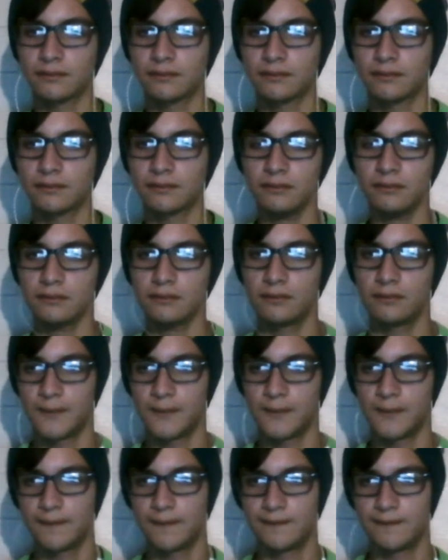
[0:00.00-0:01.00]

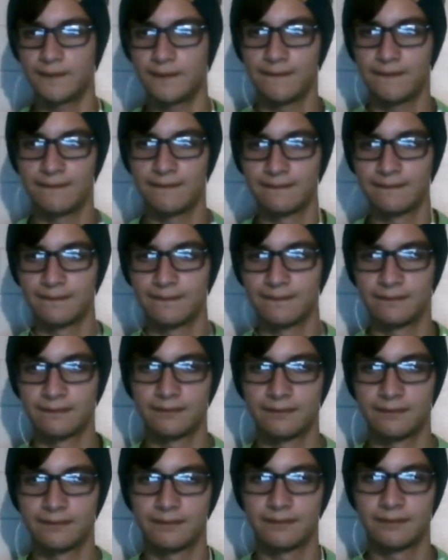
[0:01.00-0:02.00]

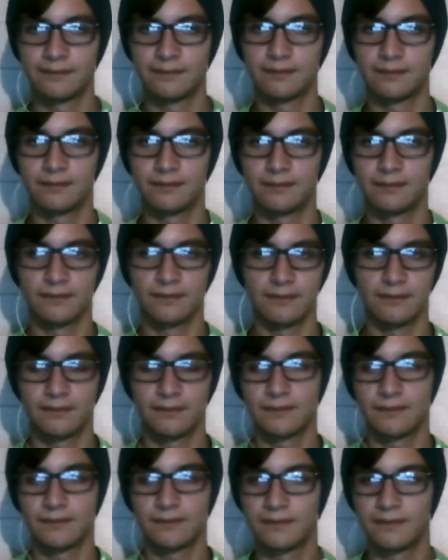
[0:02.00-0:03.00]

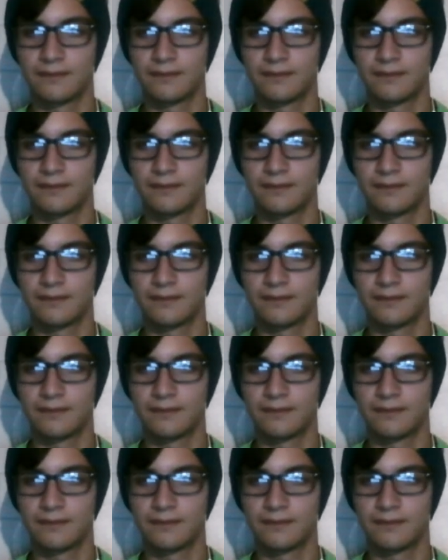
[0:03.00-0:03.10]
(silent)